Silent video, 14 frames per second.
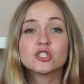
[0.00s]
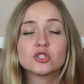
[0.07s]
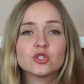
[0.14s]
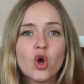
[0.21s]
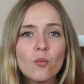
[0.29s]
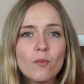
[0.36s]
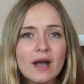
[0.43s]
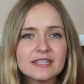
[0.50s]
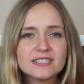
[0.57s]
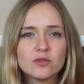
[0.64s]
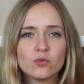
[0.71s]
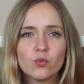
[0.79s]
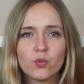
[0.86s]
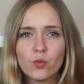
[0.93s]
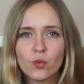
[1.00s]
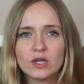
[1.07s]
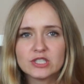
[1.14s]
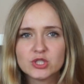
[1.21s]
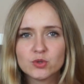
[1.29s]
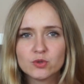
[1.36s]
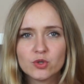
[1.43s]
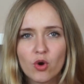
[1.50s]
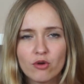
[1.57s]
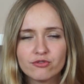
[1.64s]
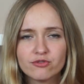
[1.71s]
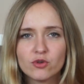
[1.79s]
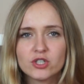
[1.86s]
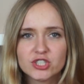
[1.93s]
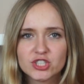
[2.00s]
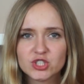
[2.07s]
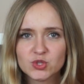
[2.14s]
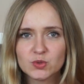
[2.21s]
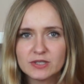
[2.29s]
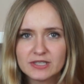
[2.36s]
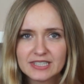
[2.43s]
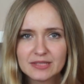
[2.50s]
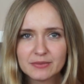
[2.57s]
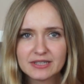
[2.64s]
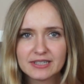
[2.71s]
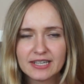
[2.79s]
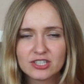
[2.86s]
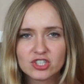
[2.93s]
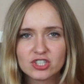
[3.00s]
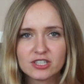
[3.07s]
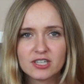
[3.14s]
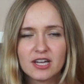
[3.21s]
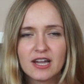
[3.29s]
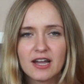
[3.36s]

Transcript: No matter what you'll go for, student accommodation